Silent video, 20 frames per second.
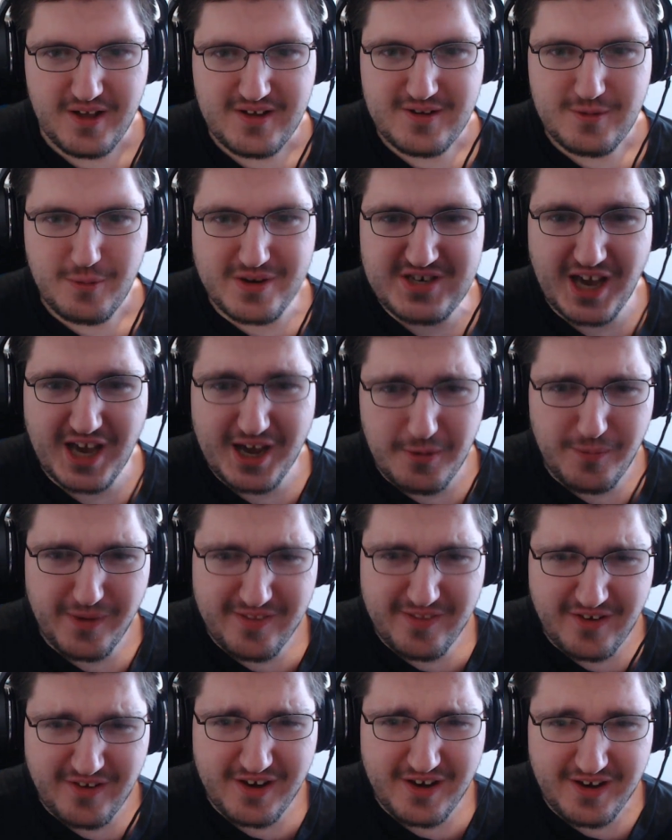Watch out,
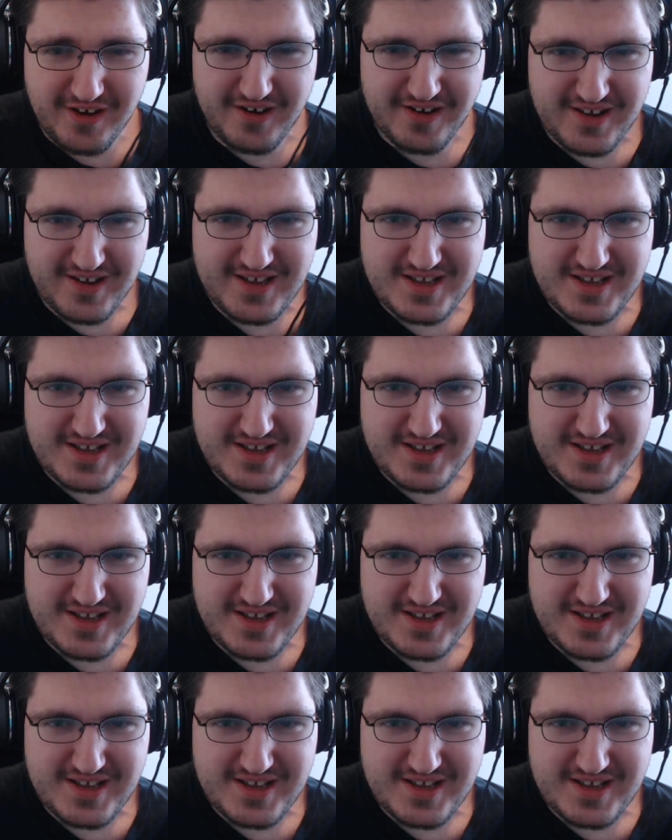Winter!